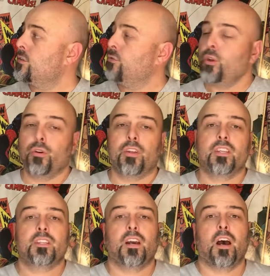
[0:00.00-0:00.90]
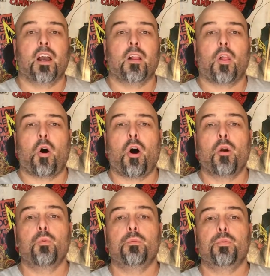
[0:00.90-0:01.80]
we look at the scale, I
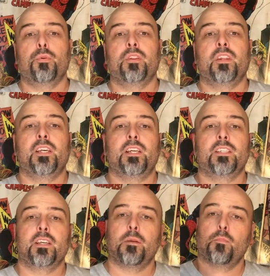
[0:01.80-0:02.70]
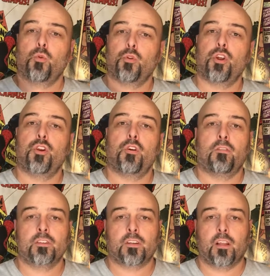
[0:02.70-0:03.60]
would put this at more than
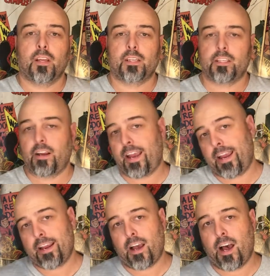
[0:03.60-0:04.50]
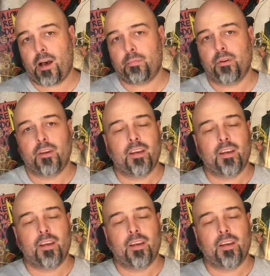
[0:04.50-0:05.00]
novice collector and up.